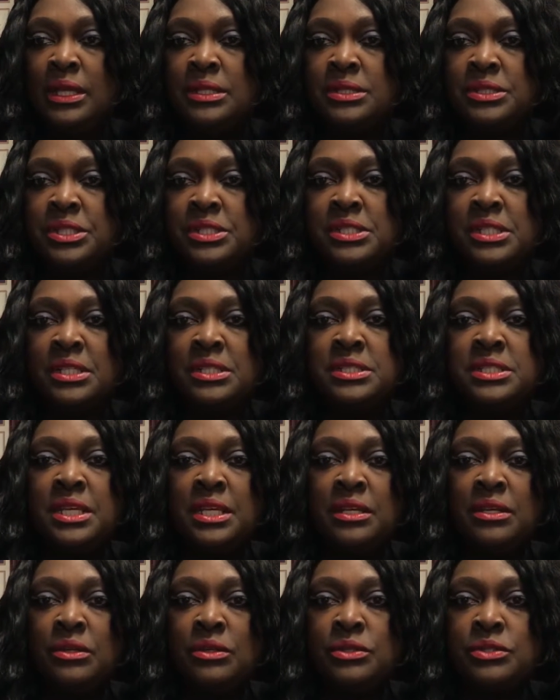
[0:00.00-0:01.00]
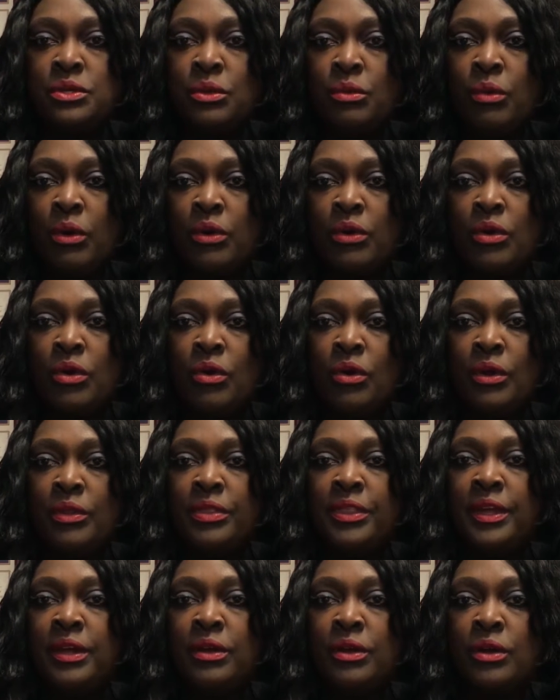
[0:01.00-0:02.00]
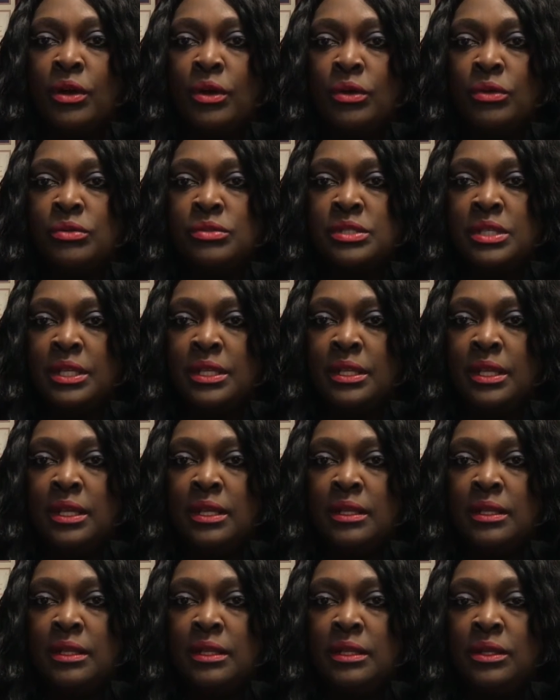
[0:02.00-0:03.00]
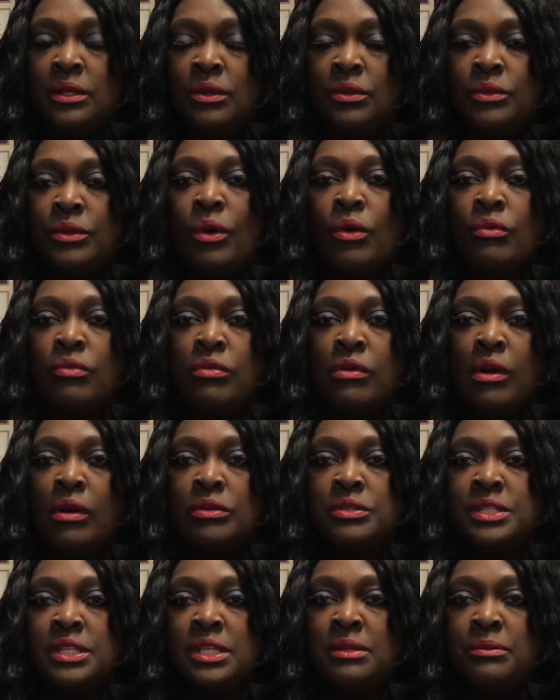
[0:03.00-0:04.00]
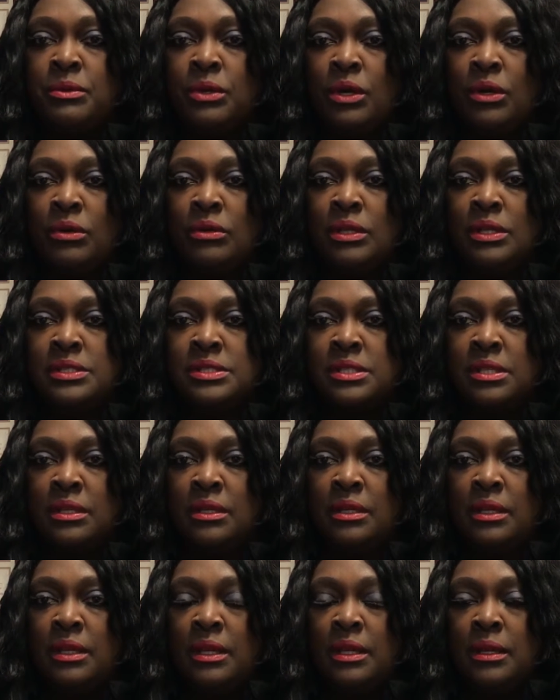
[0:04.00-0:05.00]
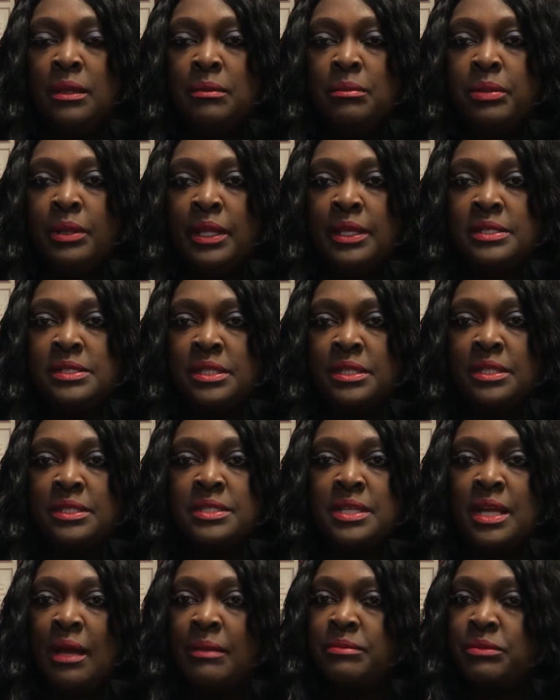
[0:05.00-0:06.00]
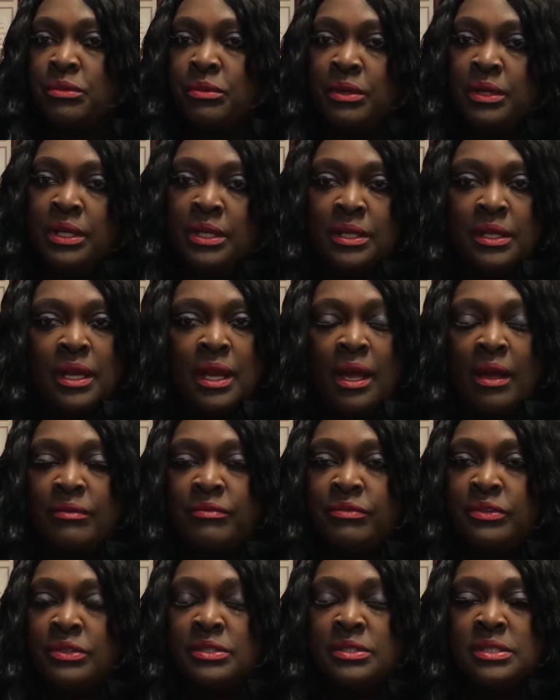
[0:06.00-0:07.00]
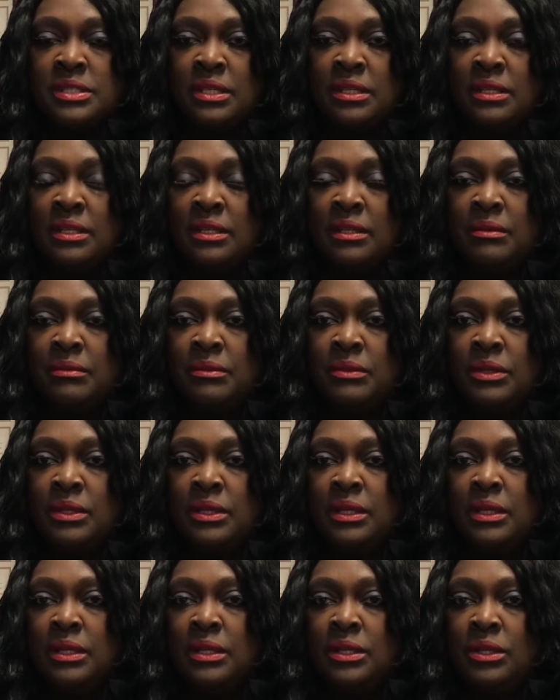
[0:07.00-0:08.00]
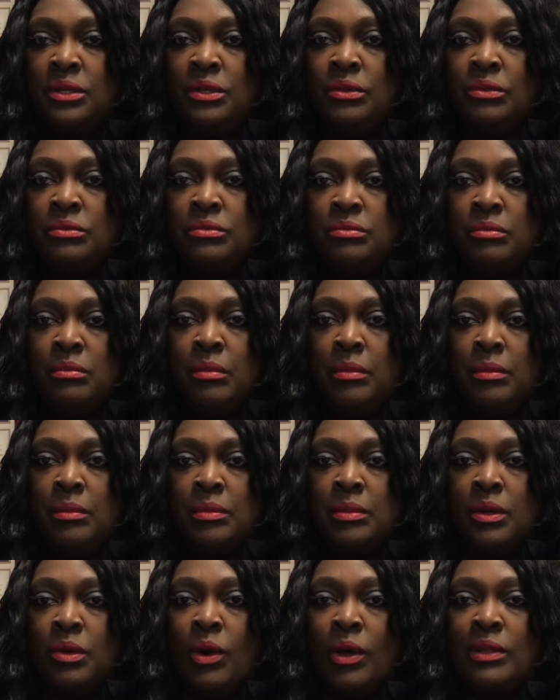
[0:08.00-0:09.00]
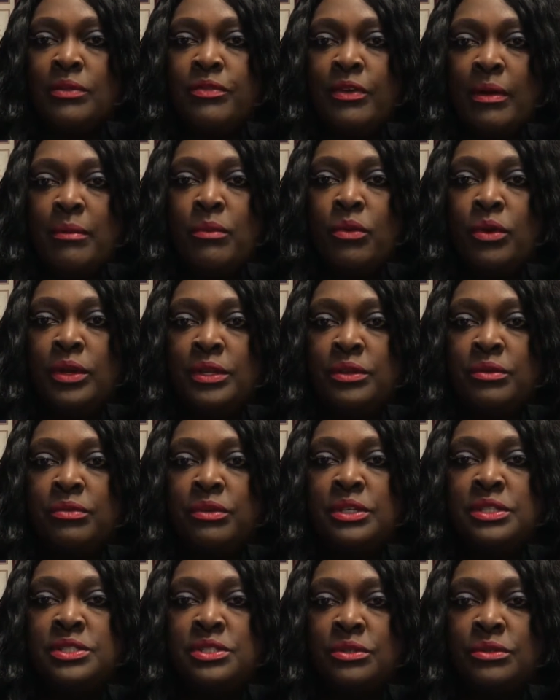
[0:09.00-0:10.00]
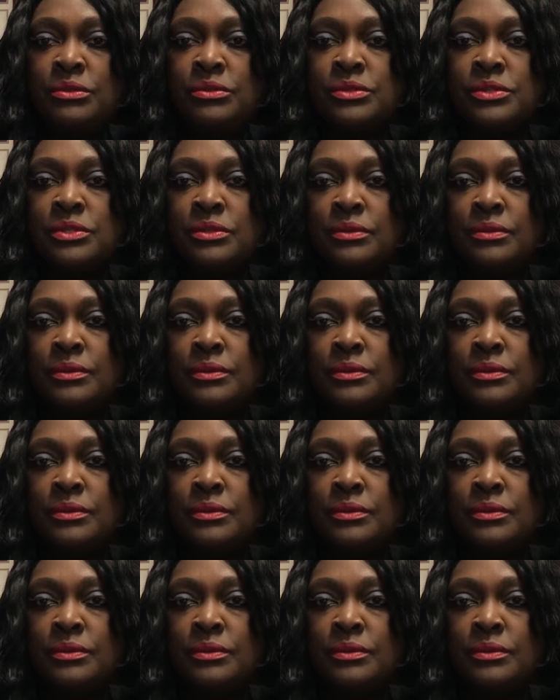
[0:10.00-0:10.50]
Just continue to work on their goals and, you know, the overall team goal is to place in the top three in the conference and, you know, qualify more in the regionals.